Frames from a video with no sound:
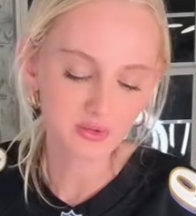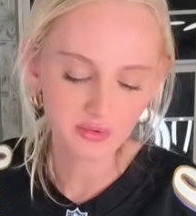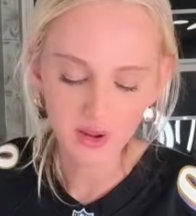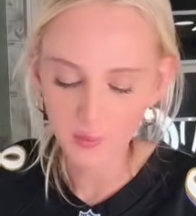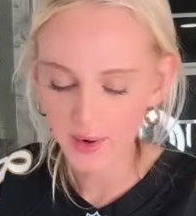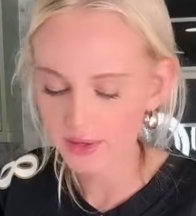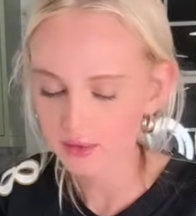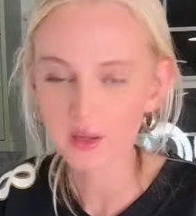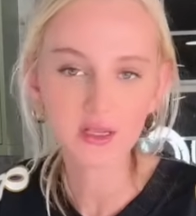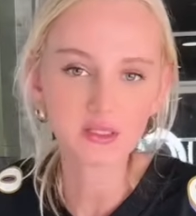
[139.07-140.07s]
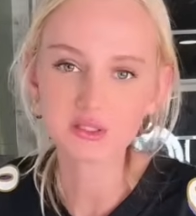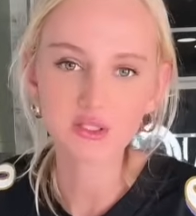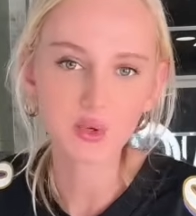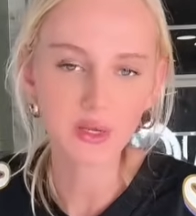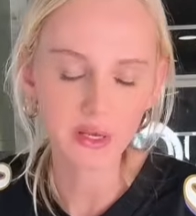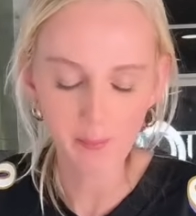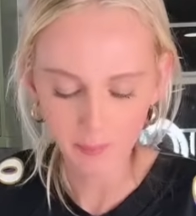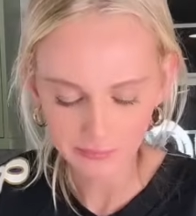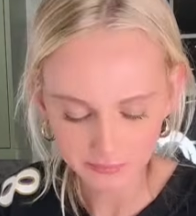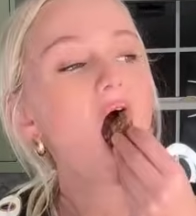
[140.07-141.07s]
it not waiting. I can still eat it.
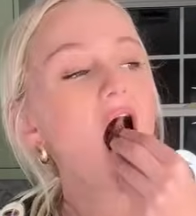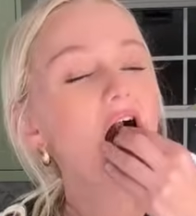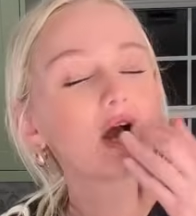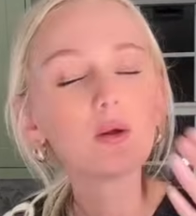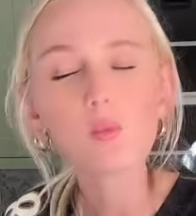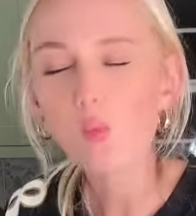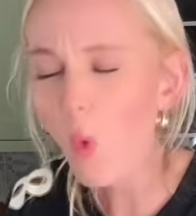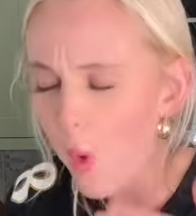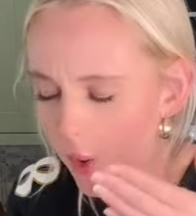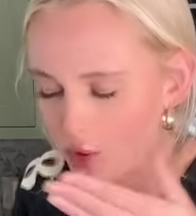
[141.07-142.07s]
Ooh,